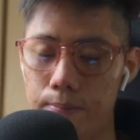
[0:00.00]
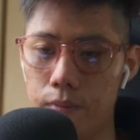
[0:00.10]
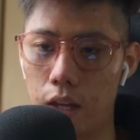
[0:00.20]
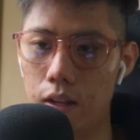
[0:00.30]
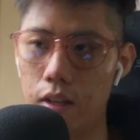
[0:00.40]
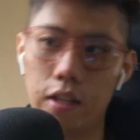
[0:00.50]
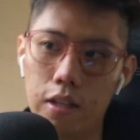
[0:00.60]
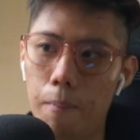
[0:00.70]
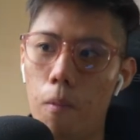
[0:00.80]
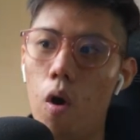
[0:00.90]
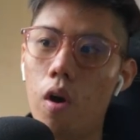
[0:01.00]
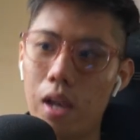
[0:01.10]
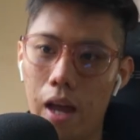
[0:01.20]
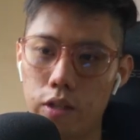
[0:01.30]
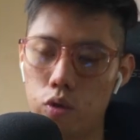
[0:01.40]
Okay, that the more
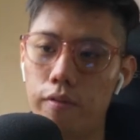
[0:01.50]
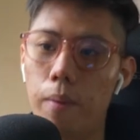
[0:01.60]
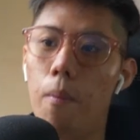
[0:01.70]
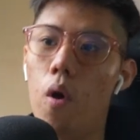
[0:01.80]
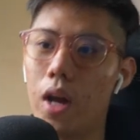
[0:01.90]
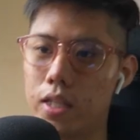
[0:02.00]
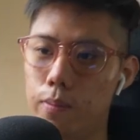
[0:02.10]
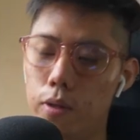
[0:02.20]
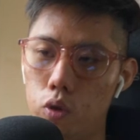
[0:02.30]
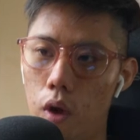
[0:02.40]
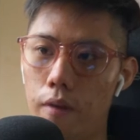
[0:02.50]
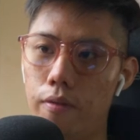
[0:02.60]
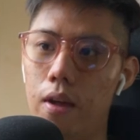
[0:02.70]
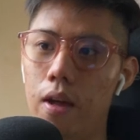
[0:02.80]
clients you have, the more customers you have,